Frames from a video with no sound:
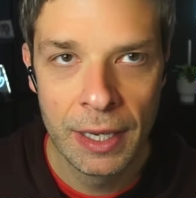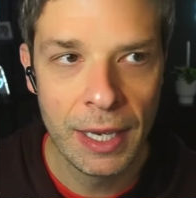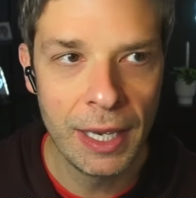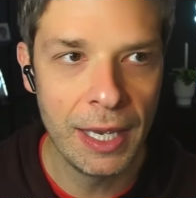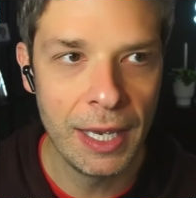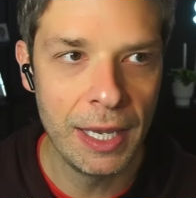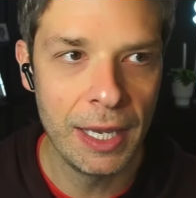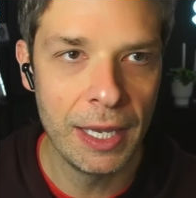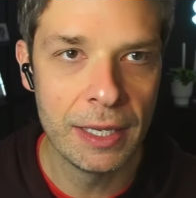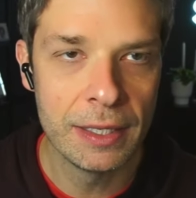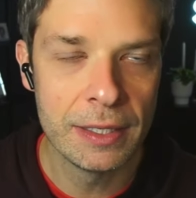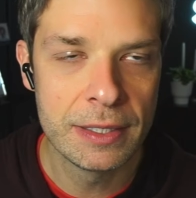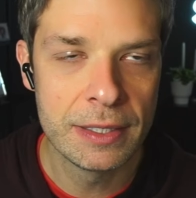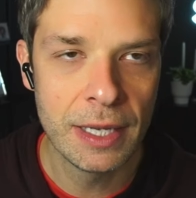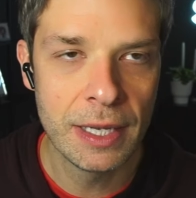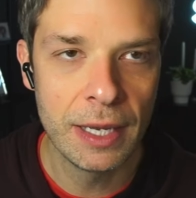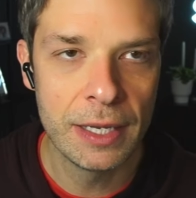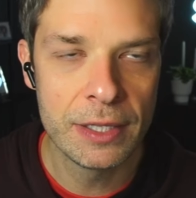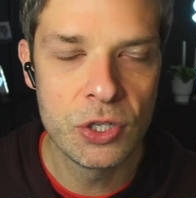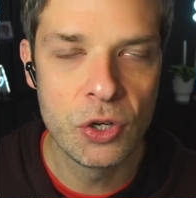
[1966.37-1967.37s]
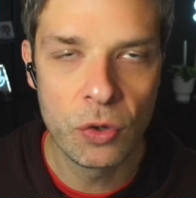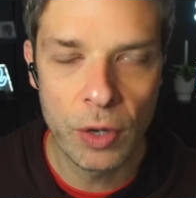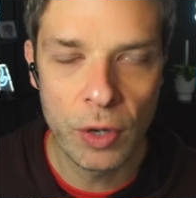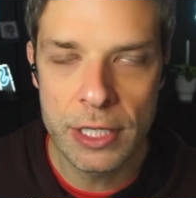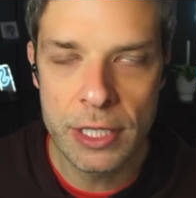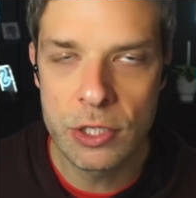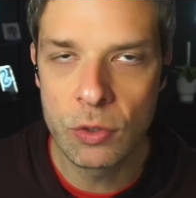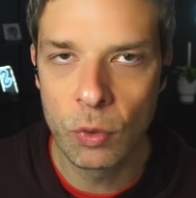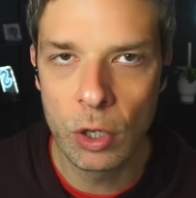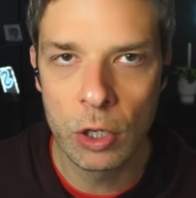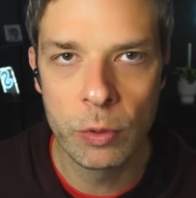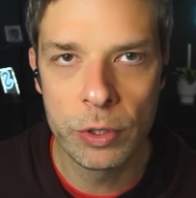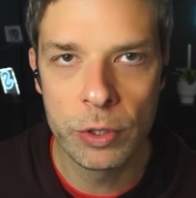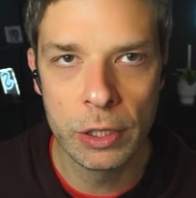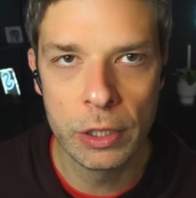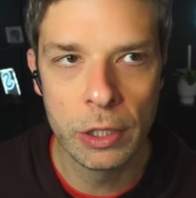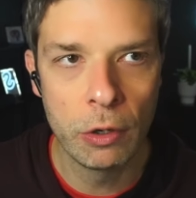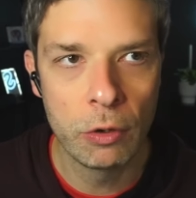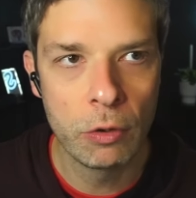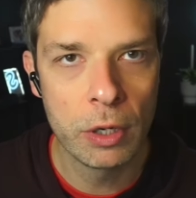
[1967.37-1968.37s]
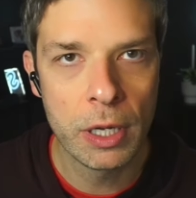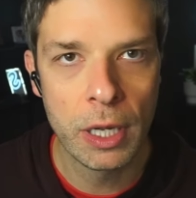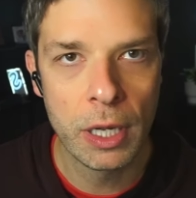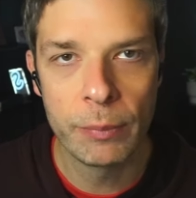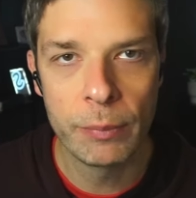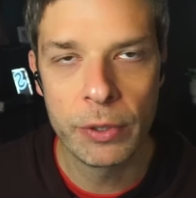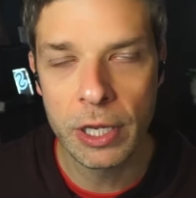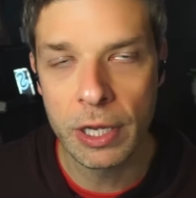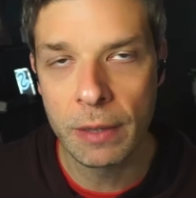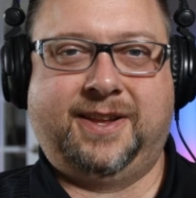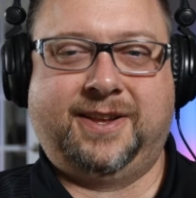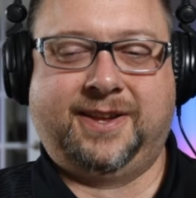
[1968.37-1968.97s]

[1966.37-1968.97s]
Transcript: And it's great to work with a local company.